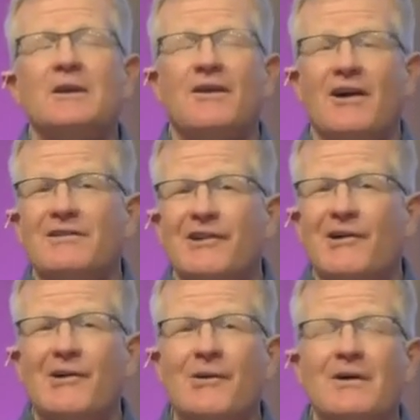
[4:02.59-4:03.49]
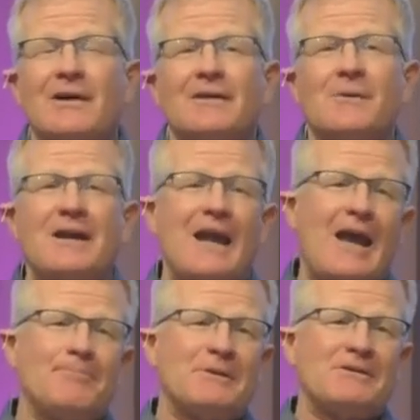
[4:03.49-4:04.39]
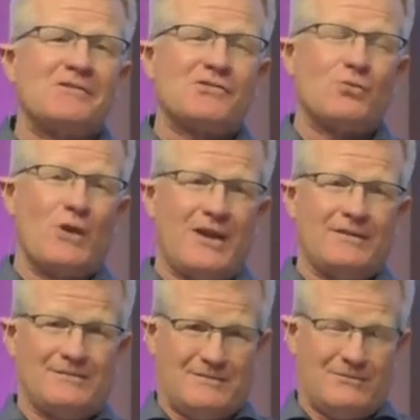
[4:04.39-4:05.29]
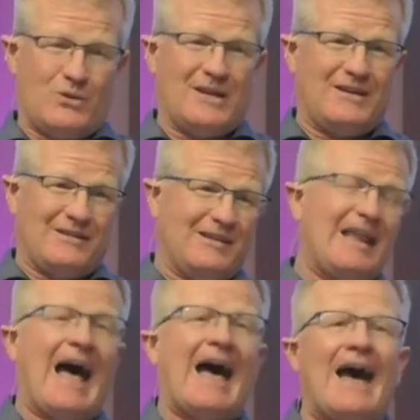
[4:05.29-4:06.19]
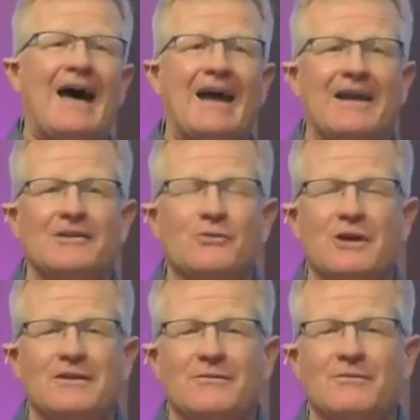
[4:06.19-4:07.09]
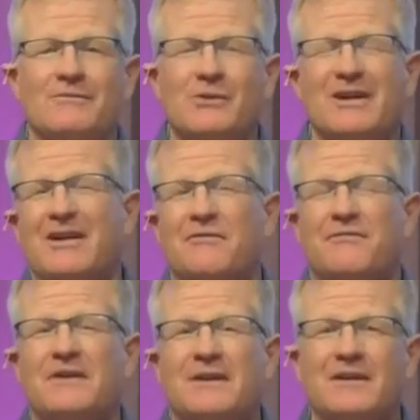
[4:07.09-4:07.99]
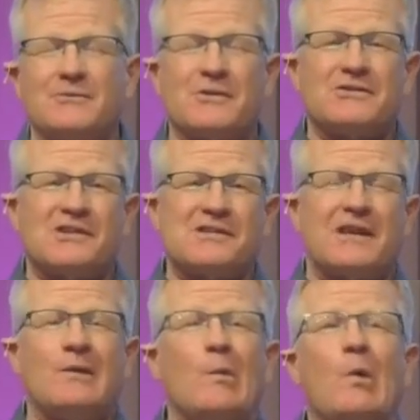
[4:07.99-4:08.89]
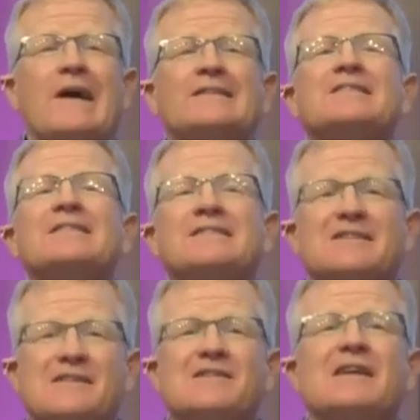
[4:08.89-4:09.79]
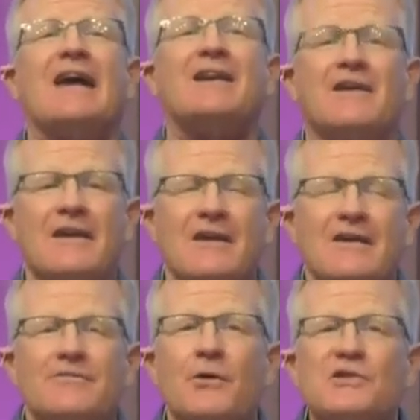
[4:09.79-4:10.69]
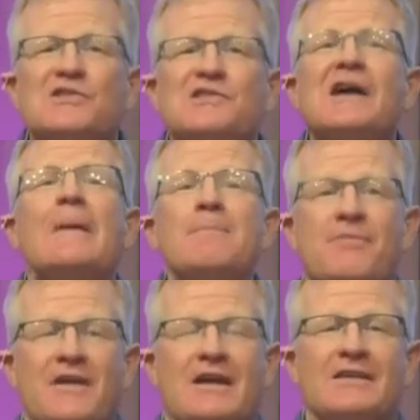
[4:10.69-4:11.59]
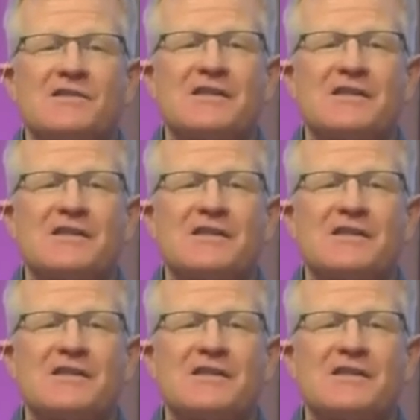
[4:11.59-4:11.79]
We all know what happens when we lie and when we are filled with just a wanton desire for something